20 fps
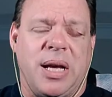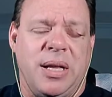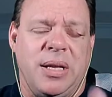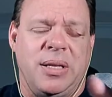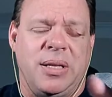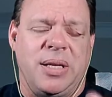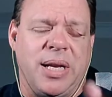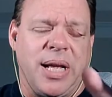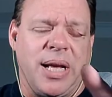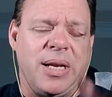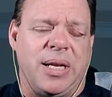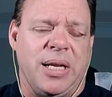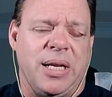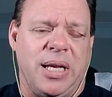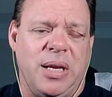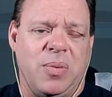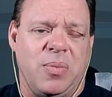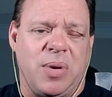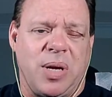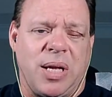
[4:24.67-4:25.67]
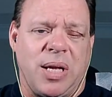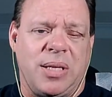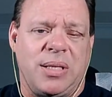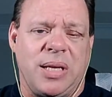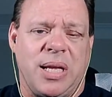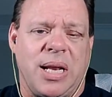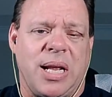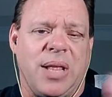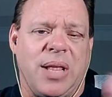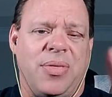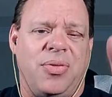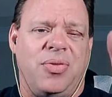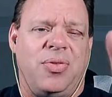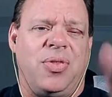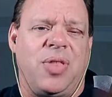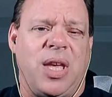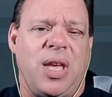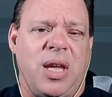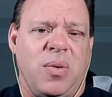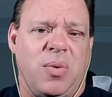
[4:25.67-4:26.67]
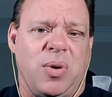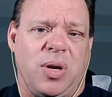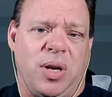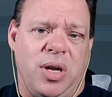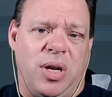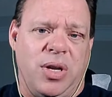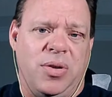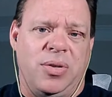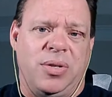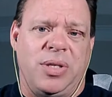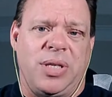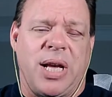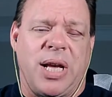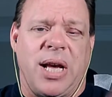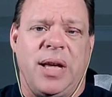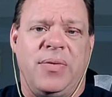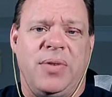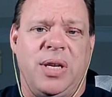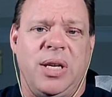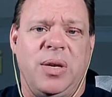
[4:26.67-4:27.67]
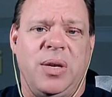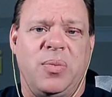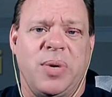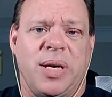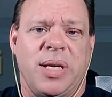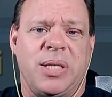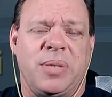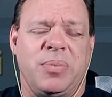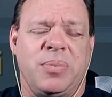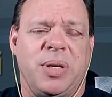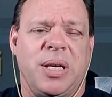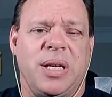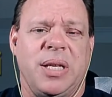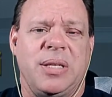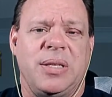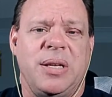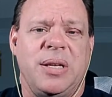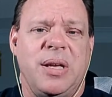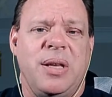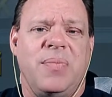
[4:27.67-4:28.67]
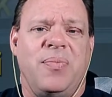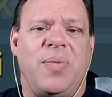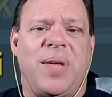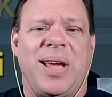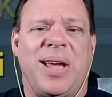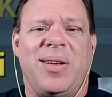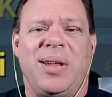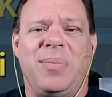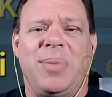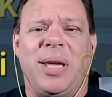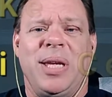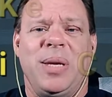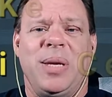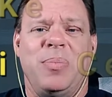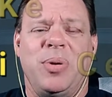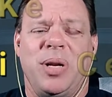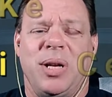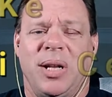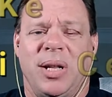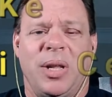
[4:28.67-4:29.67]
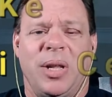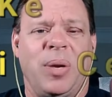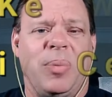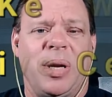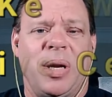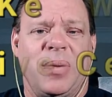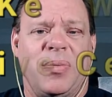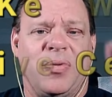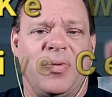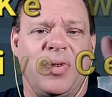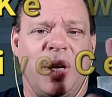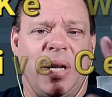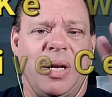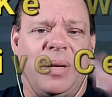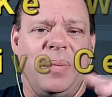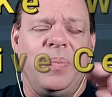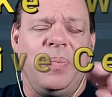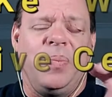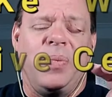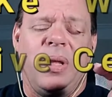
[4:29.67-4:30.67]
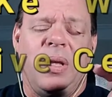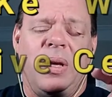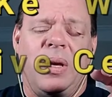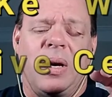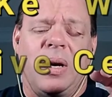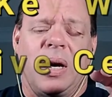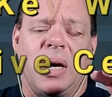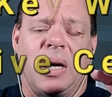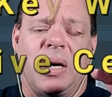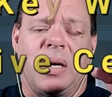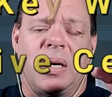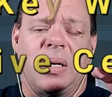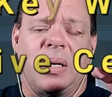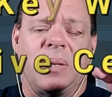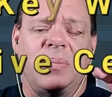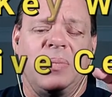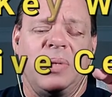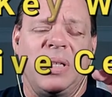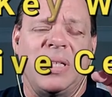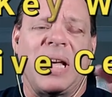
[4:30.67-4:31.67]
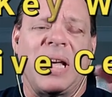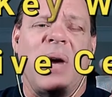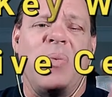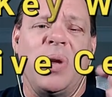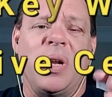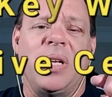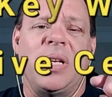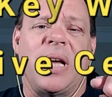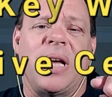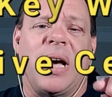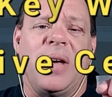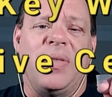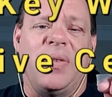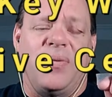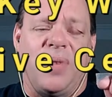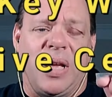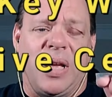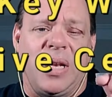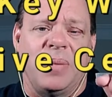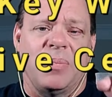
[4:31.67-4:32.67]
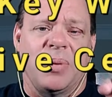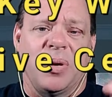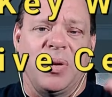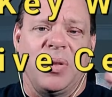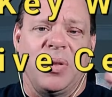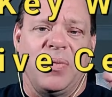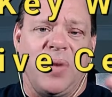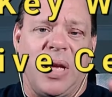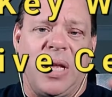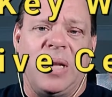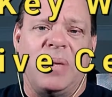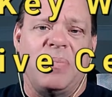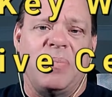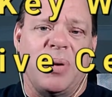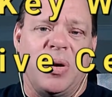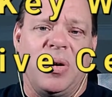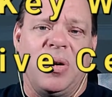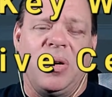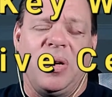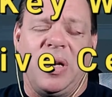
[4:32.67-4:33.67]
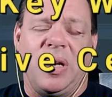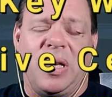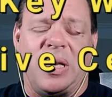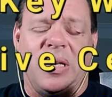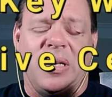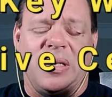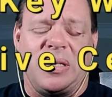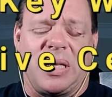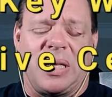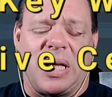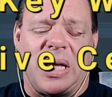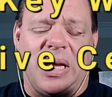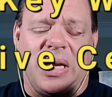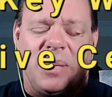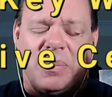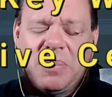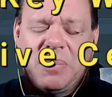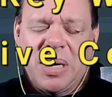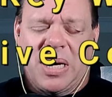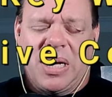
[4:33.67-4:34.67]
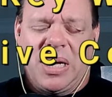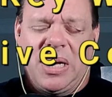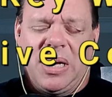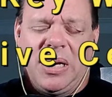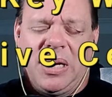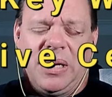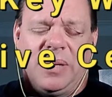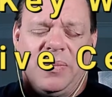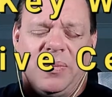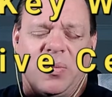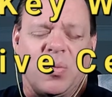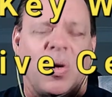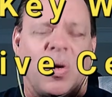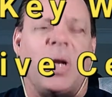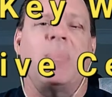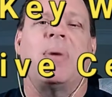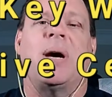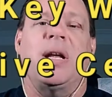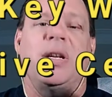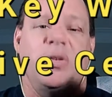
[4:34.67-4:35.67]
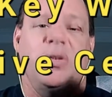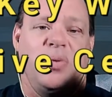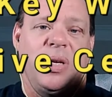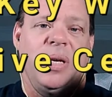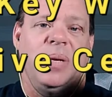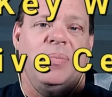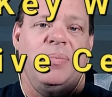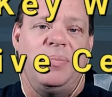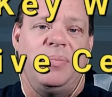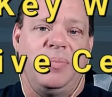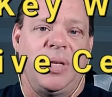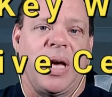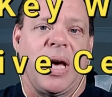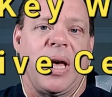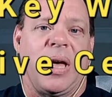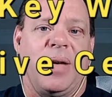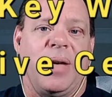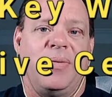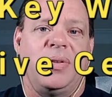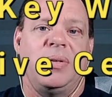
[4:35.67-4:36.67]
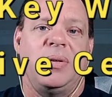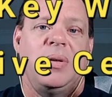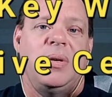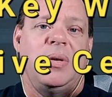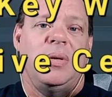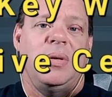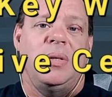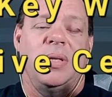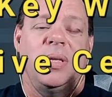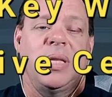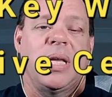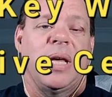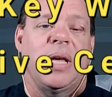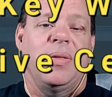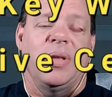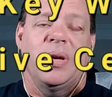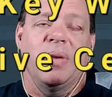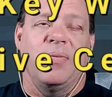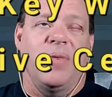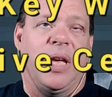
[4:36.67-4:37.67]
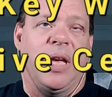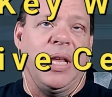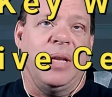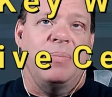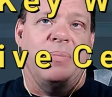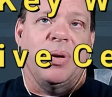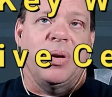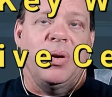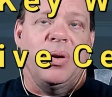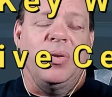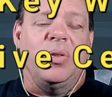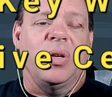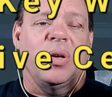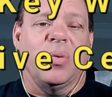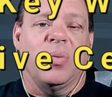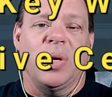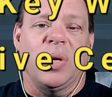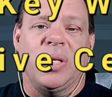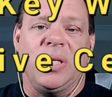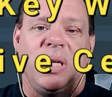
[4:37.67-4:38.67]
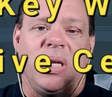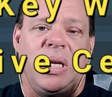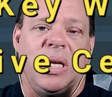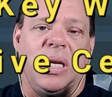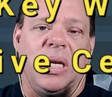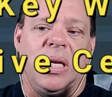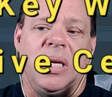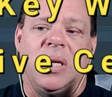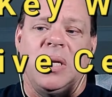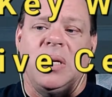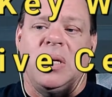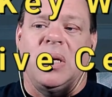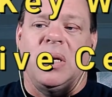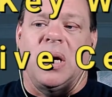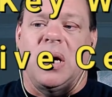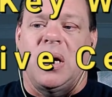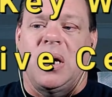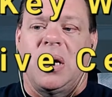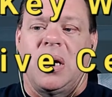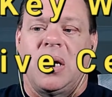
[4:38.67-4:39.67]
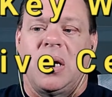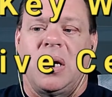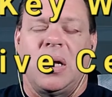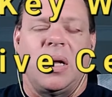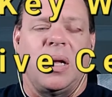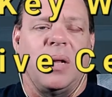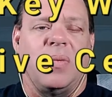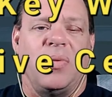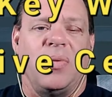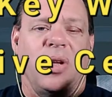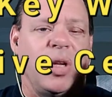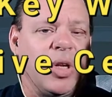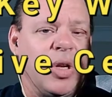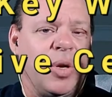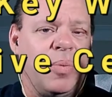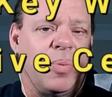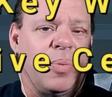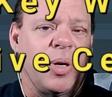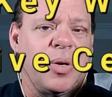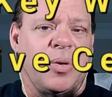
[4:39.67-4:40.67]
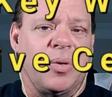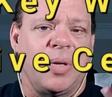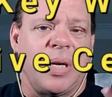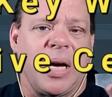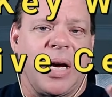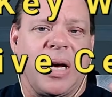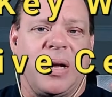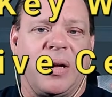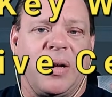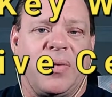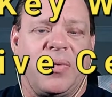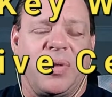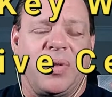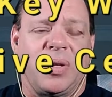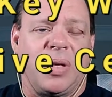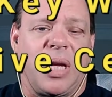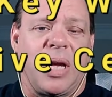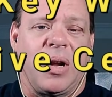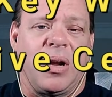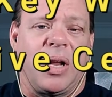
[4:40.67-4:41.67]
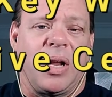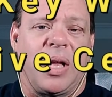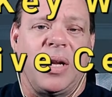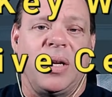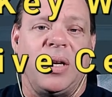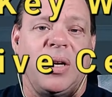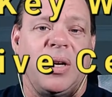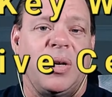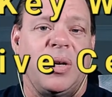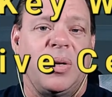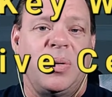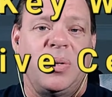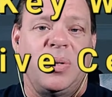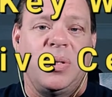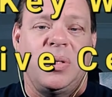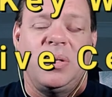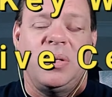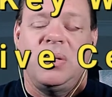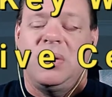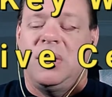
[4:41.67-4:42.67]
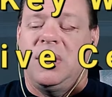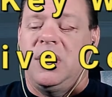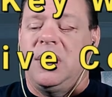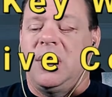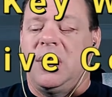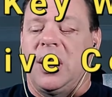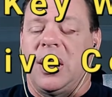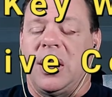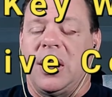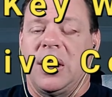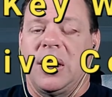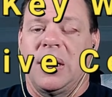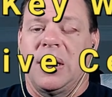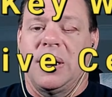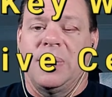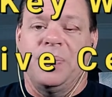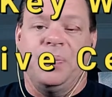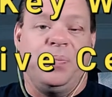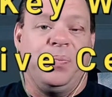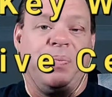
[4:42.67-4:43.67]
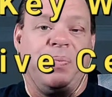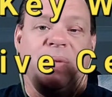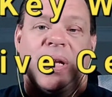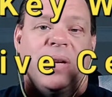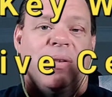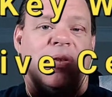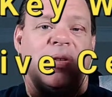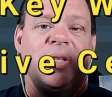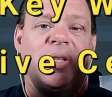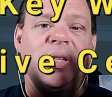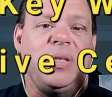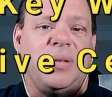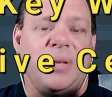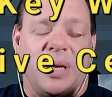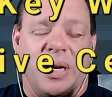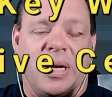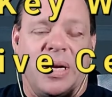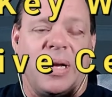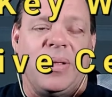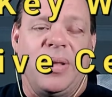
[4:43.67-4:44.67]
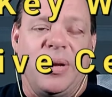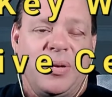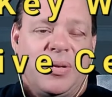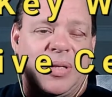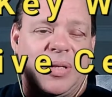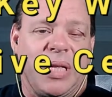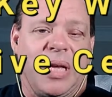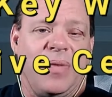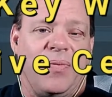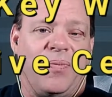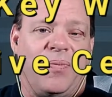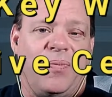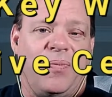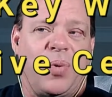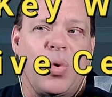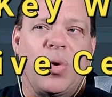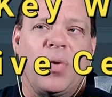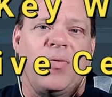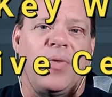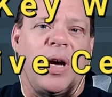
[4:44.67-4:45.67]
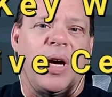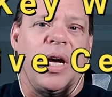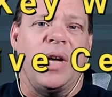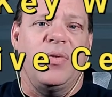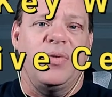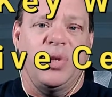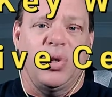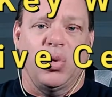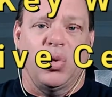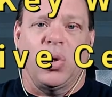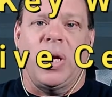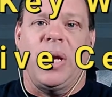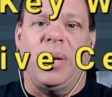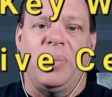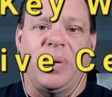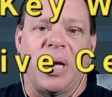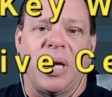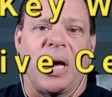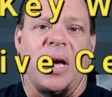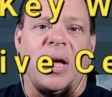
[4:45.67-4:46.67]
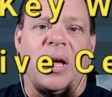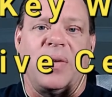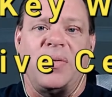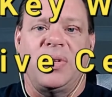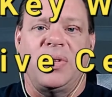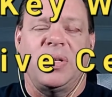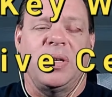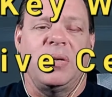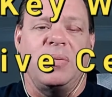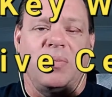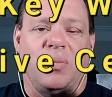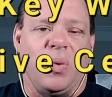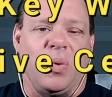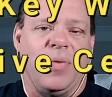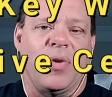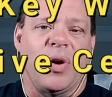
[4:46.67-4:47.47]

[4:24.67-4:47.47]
down to Key West, and I think we're going to use Dive Key West because they only make you put a little bit up front. Because um, I want to dive the Vandenberg. The Vandenberg is like my one of my dream dives. The, the Vandenberg, the Oriskany, uh, the U-boat out off the Carolina coast. Um, There's just, uh, there's like four or five dream dives that we've